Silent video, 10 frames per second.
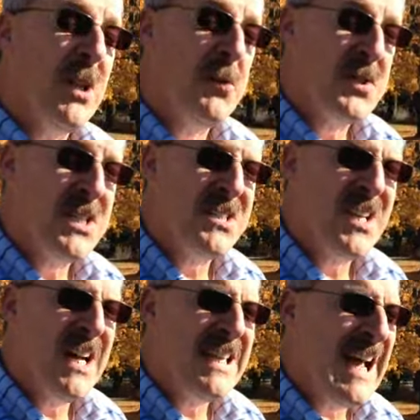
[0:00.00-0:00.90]
that was
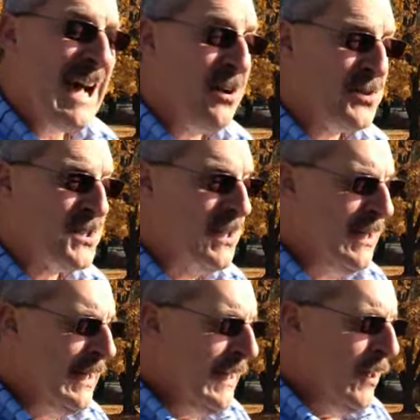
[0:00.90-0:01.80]
inside the house
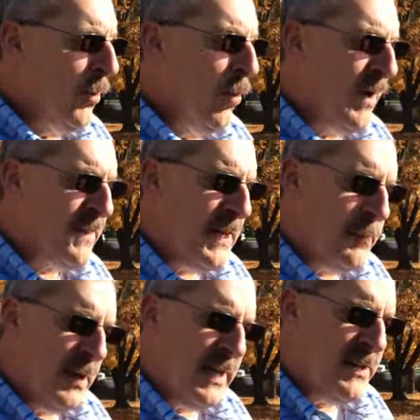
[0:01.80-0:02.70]
with, he
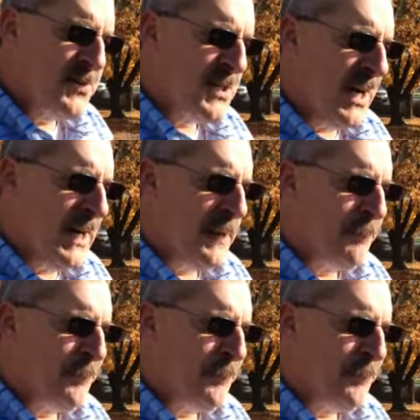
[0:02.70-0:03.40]
believes, uh,